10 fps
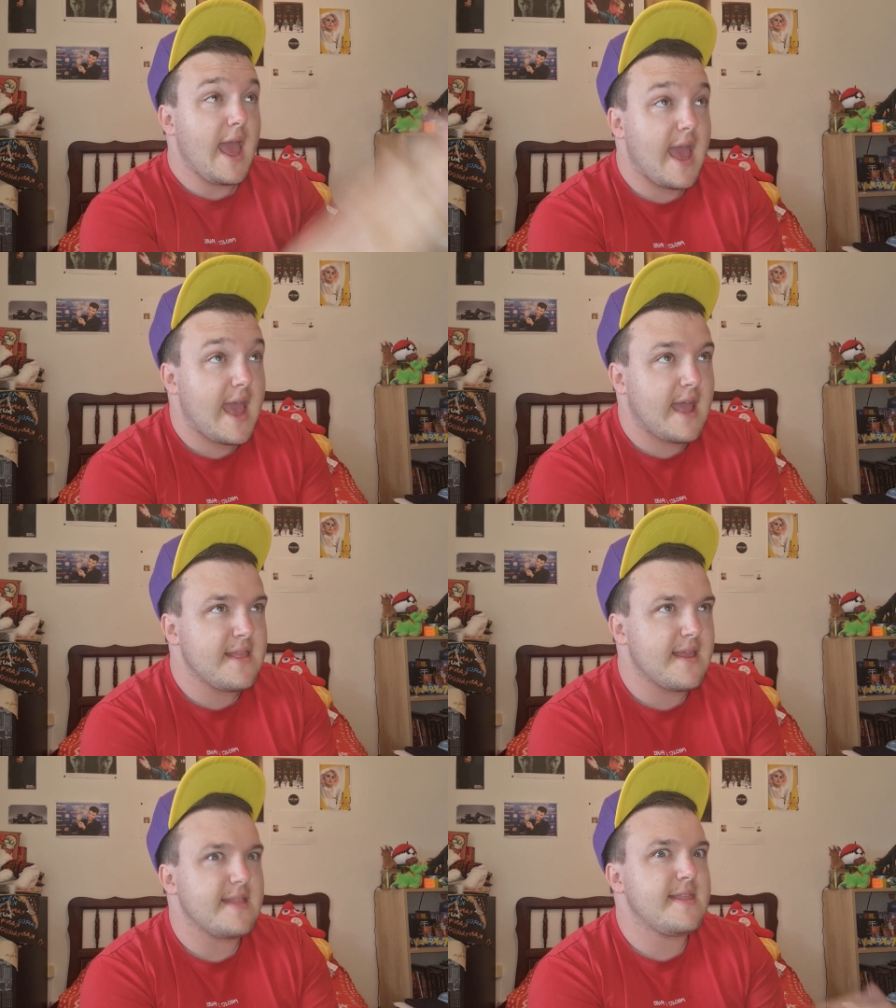
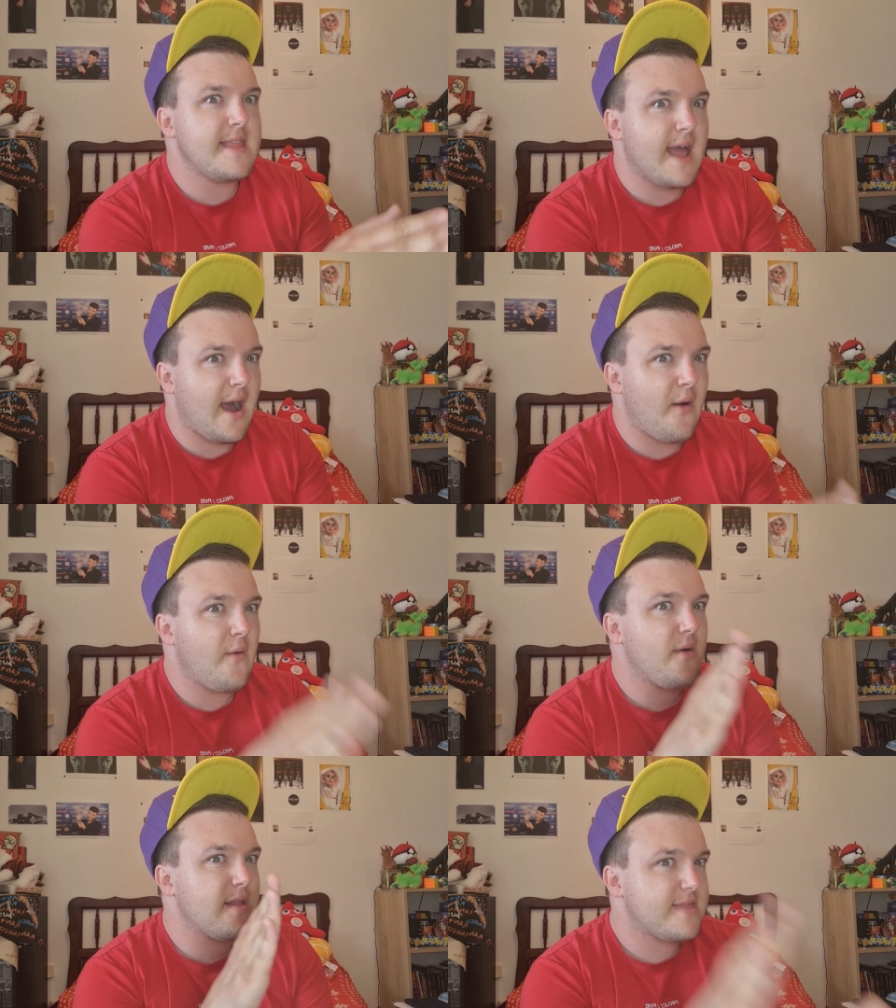and
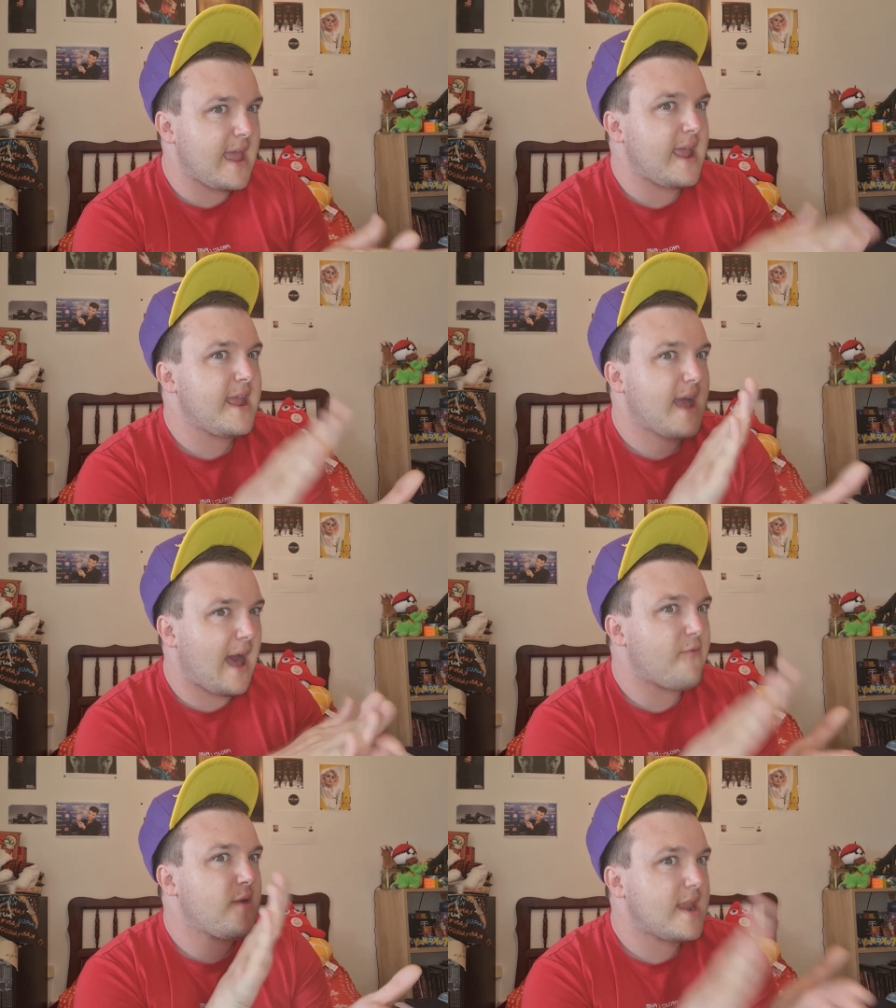now they
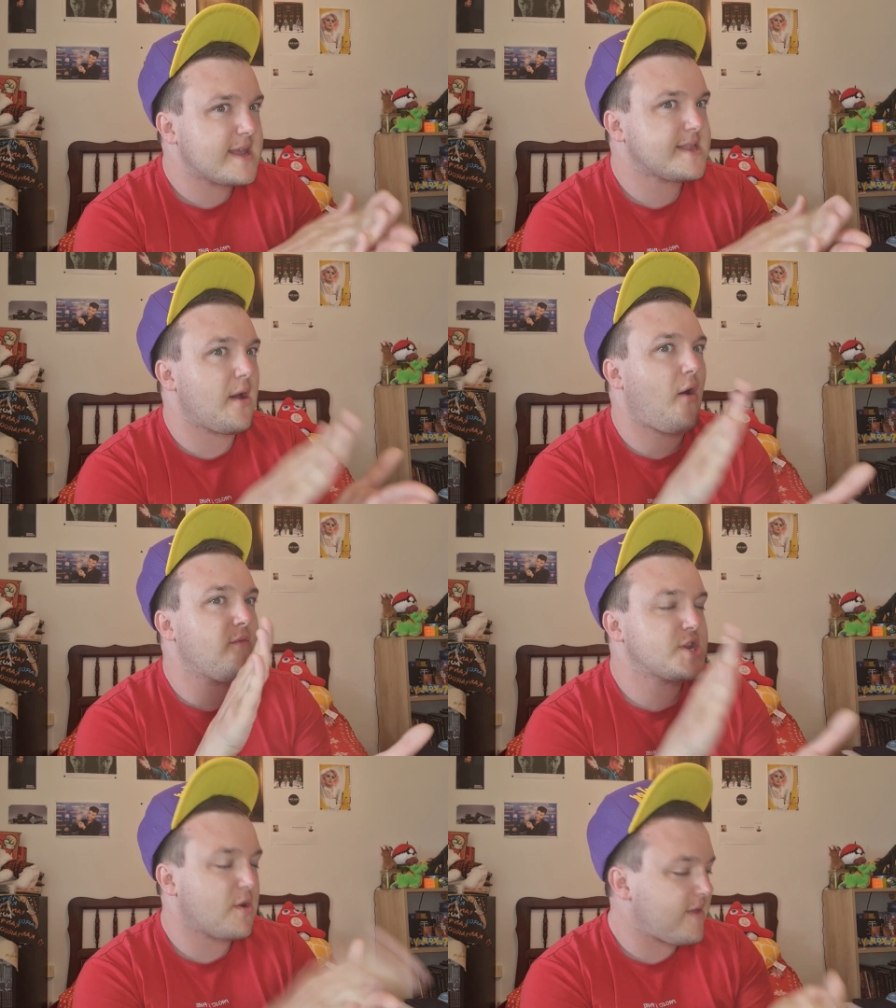have released the
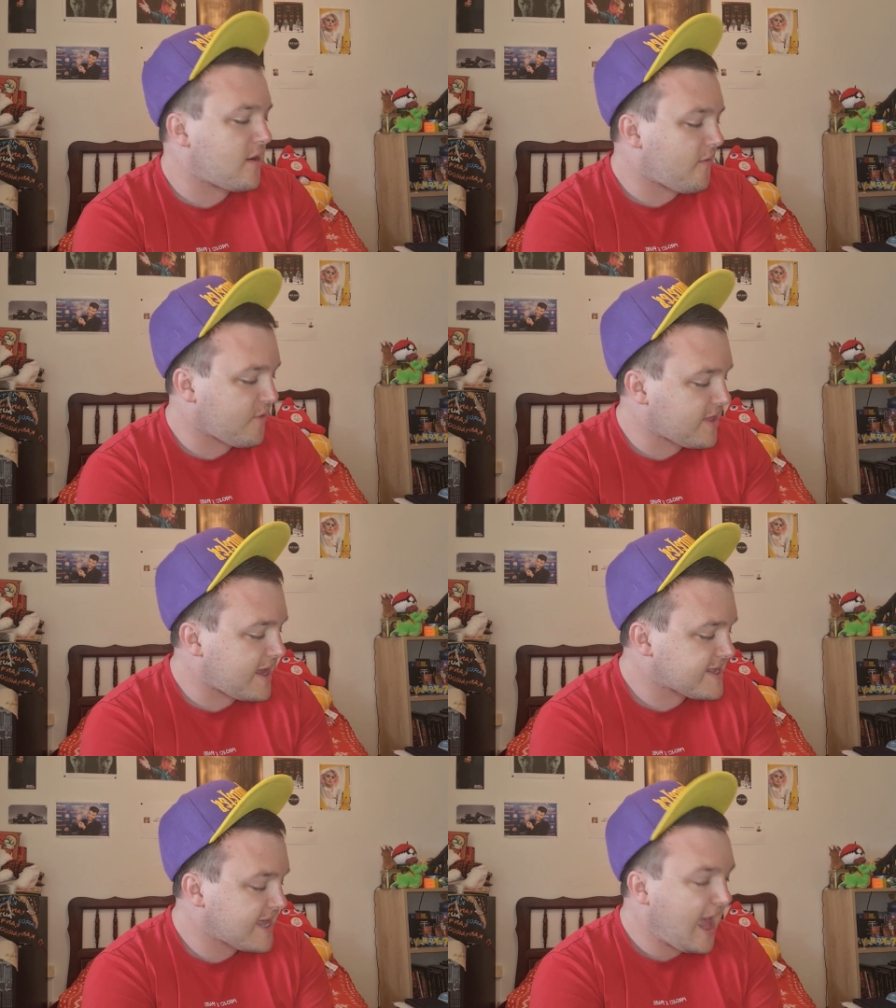official video for
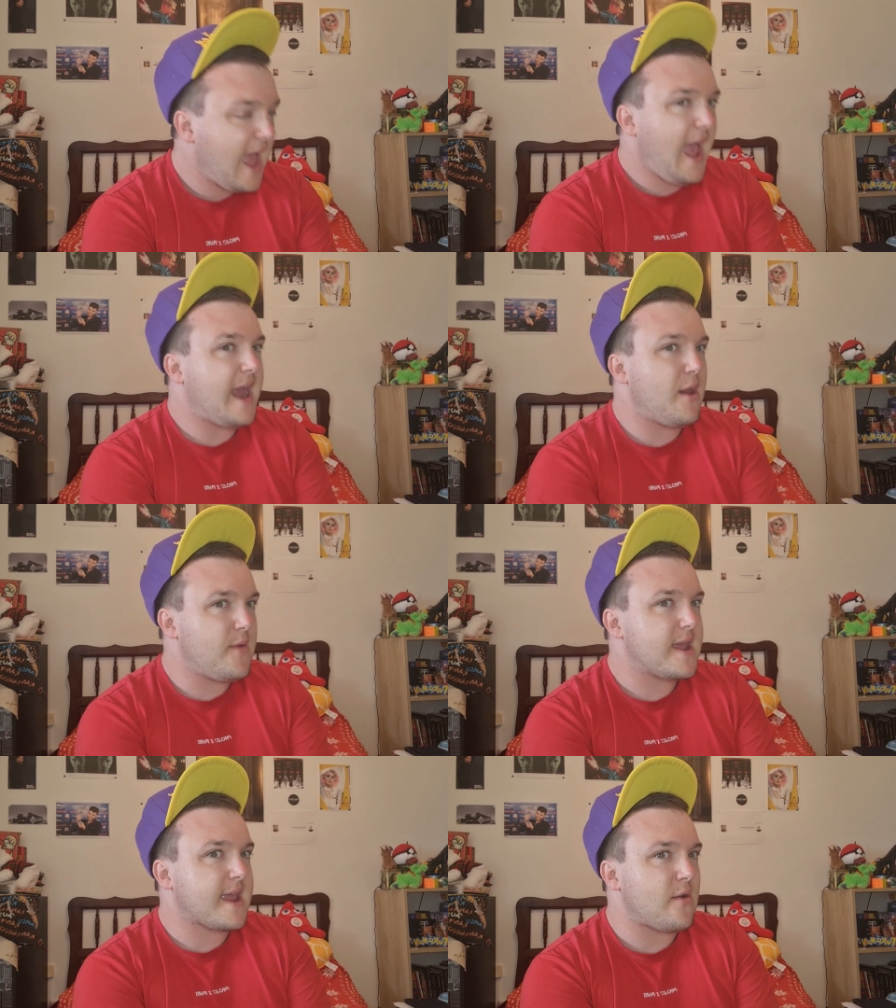this, and I
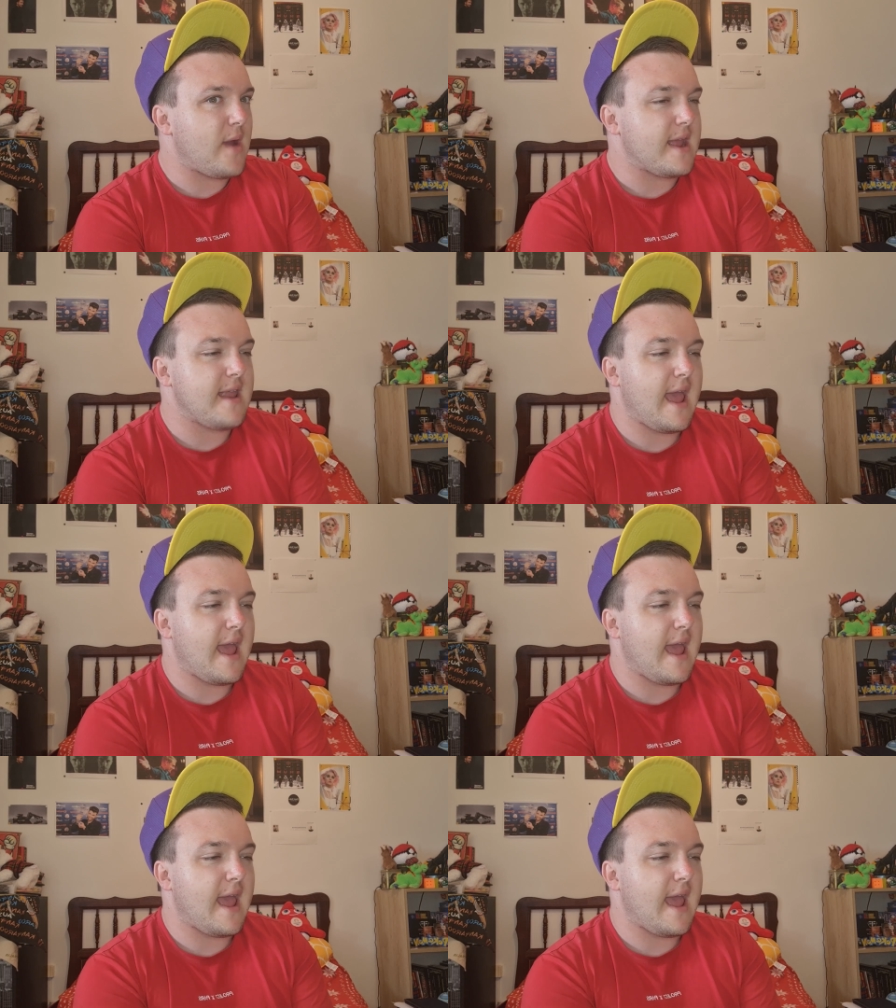really can't wait.